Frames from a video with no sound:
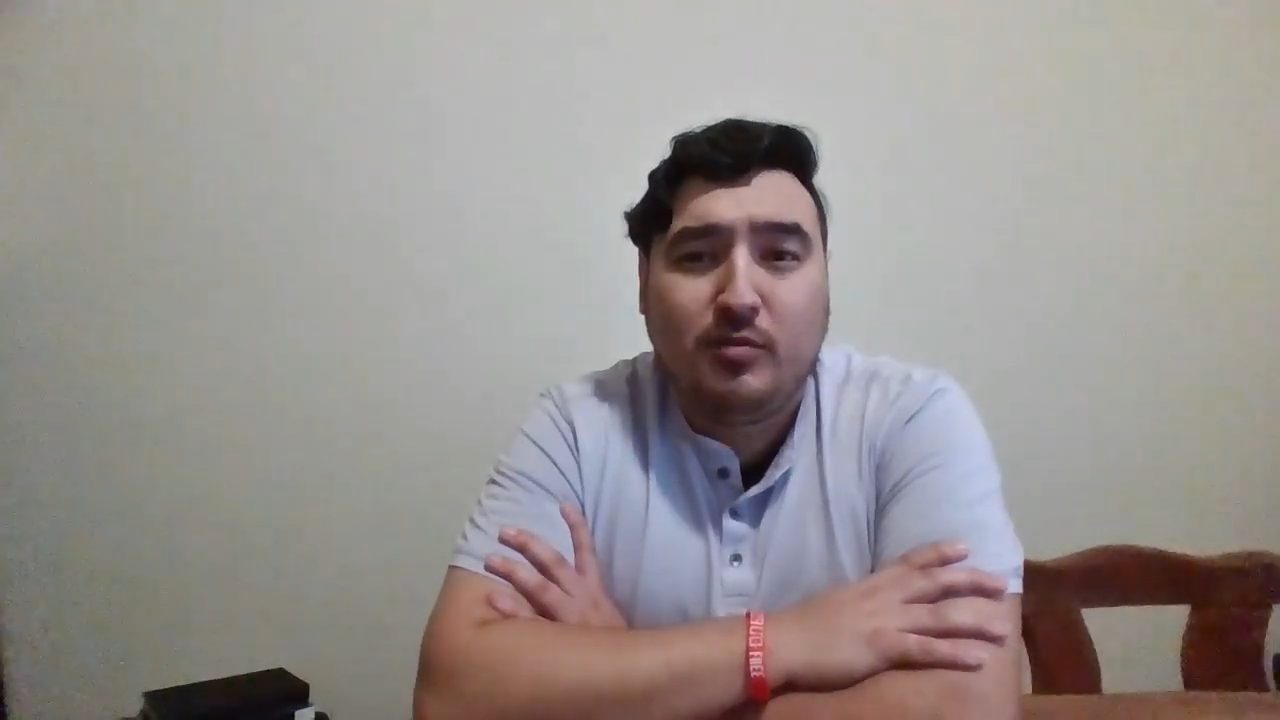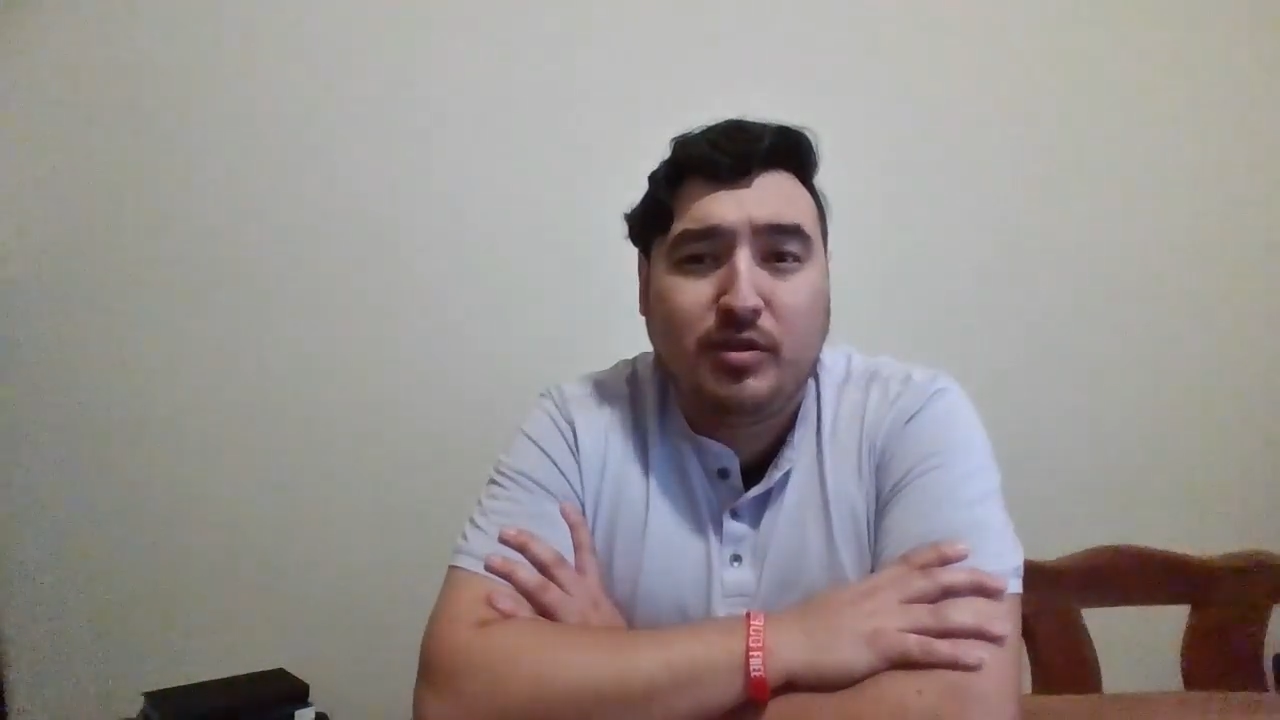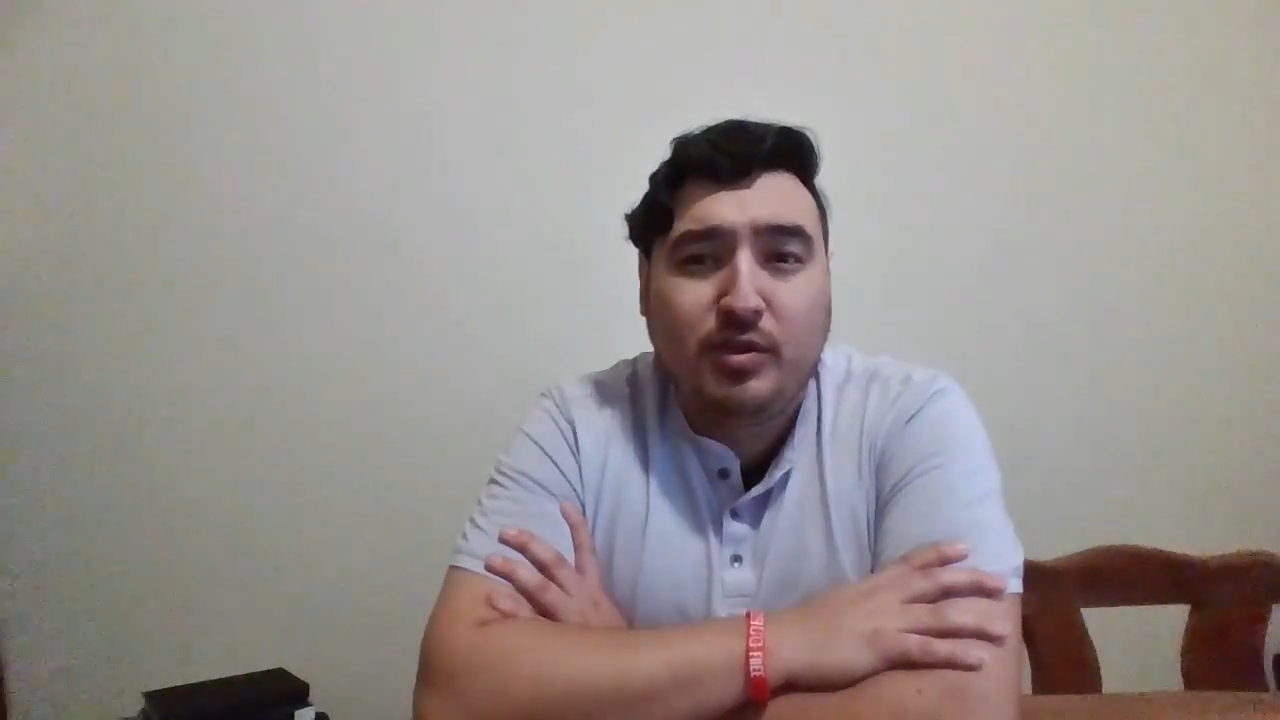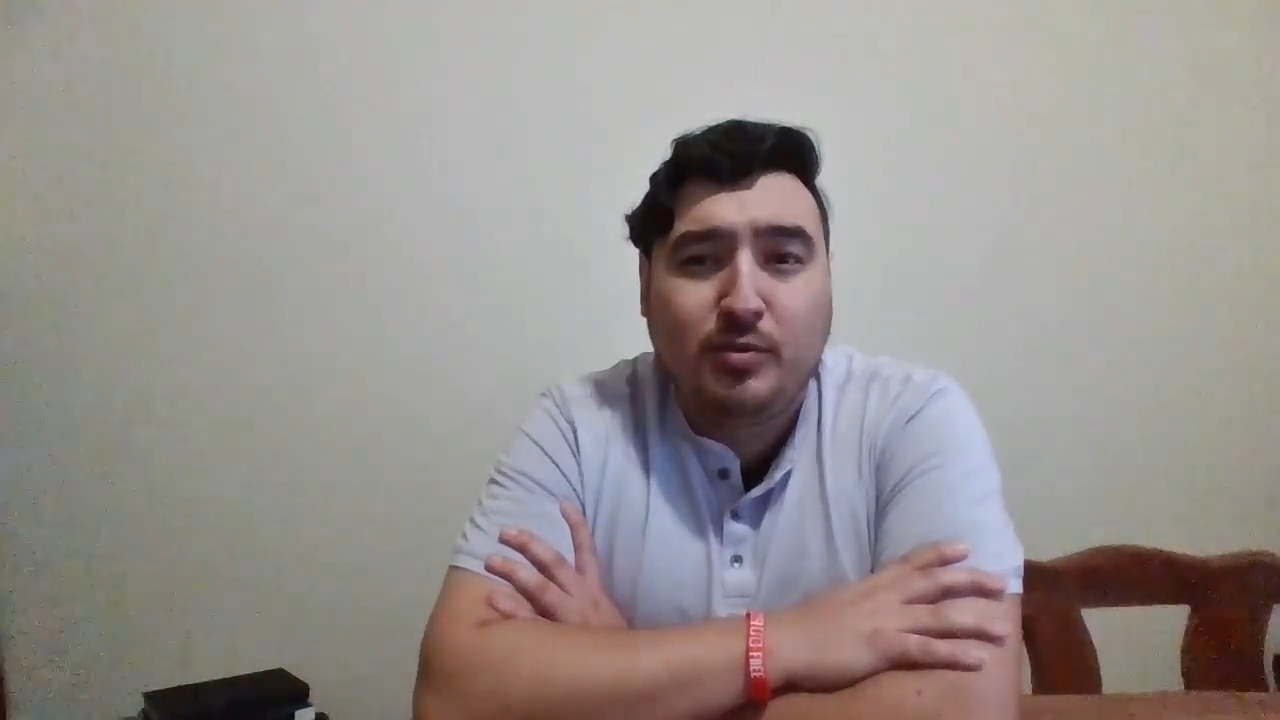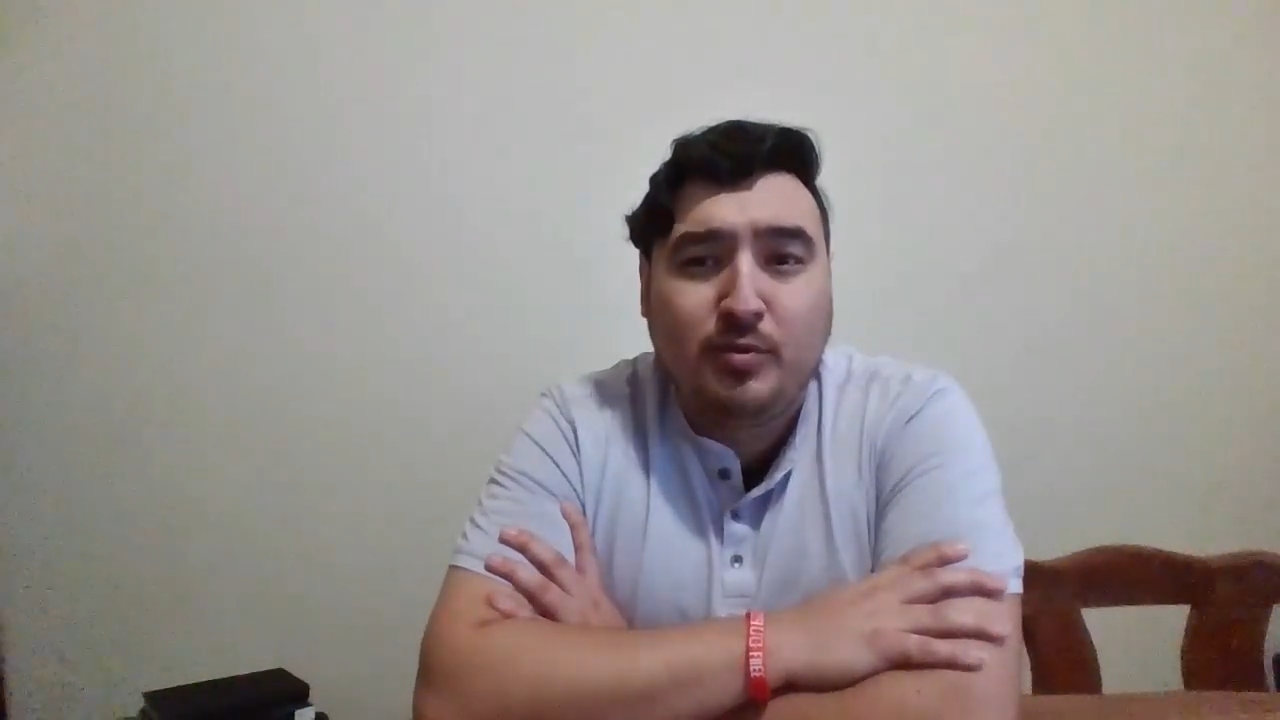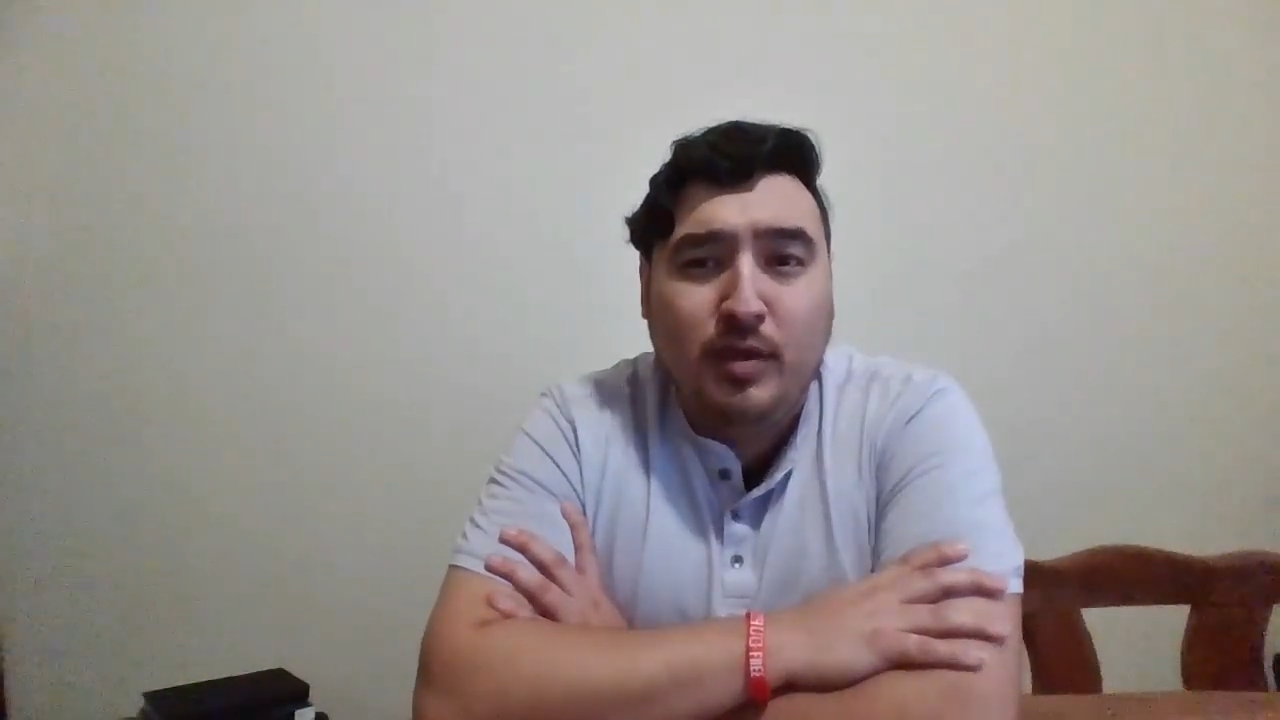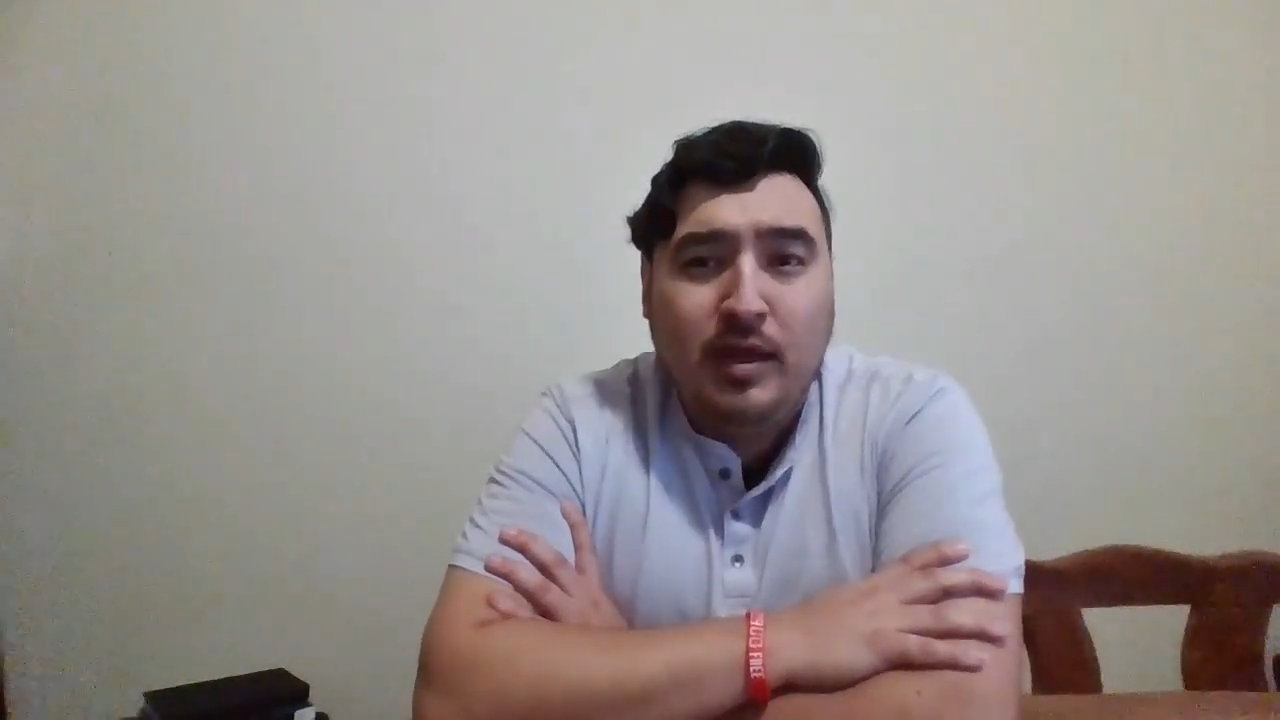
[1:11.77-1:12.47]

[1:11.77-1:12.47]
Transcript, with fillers: with you